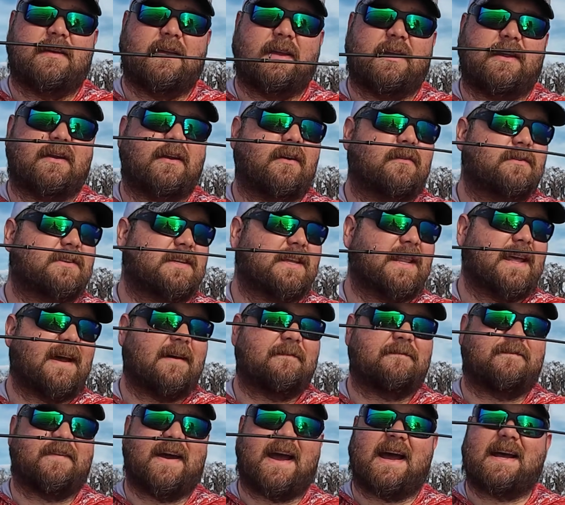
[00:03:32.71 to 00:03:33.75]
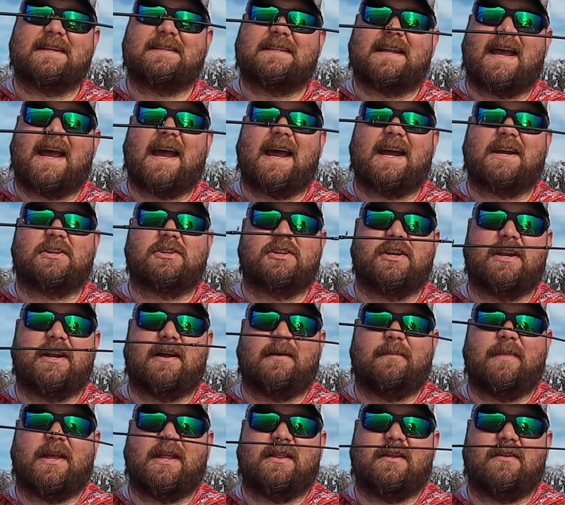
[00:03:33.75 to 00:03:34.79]
you know, to that fast action. I
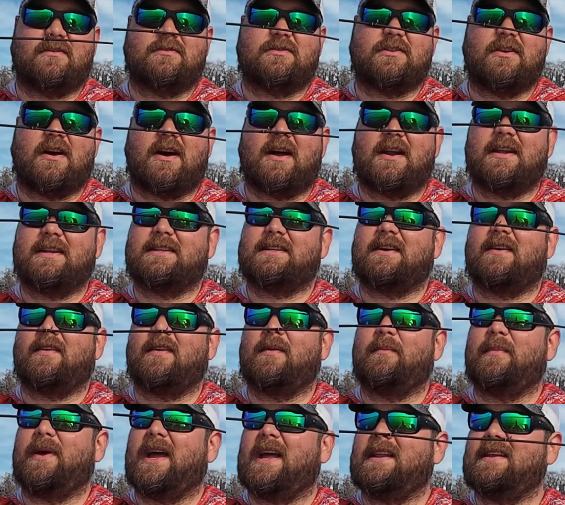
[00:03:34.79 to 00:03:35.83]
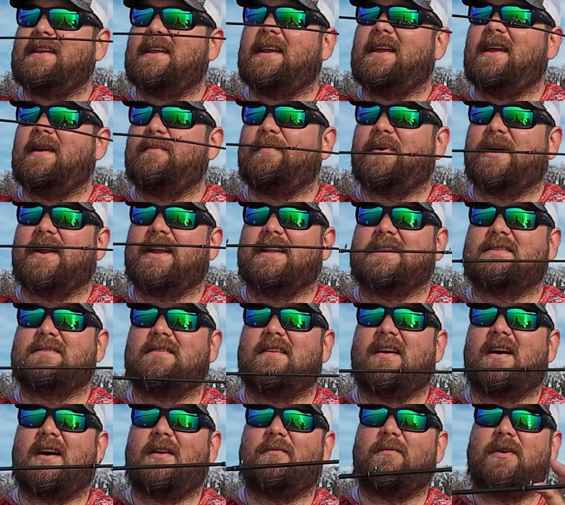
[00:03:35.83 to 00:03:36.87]
mean, there's not a ton of bend in it, but it's
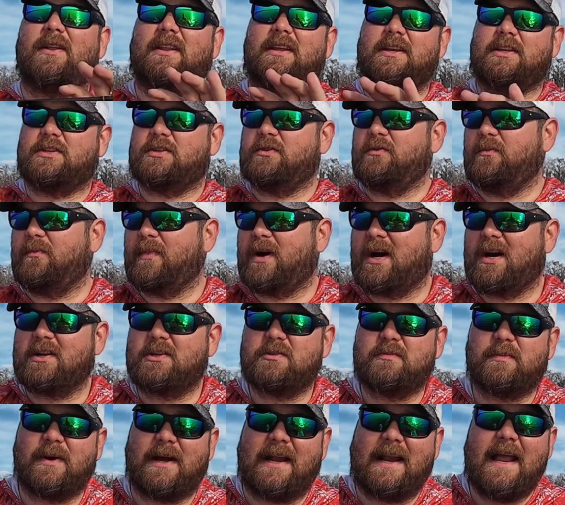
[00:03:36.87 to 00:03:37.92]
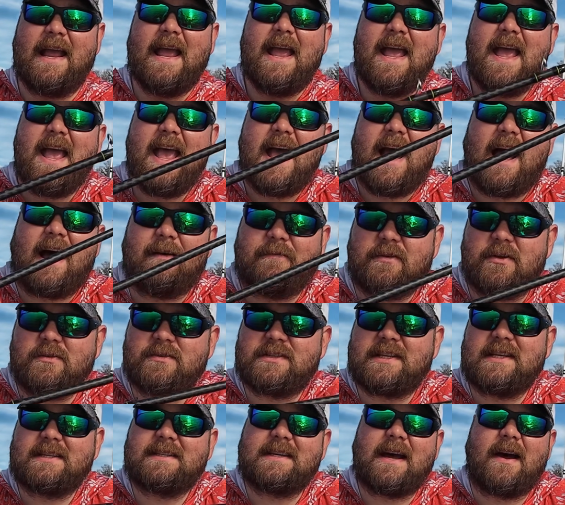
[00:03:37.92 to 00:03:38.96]
not really too much. But I've
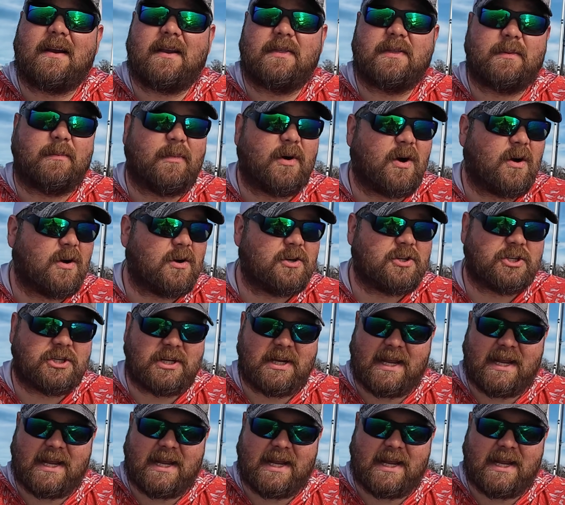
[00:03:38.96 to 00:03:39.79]
used this out at the marsh,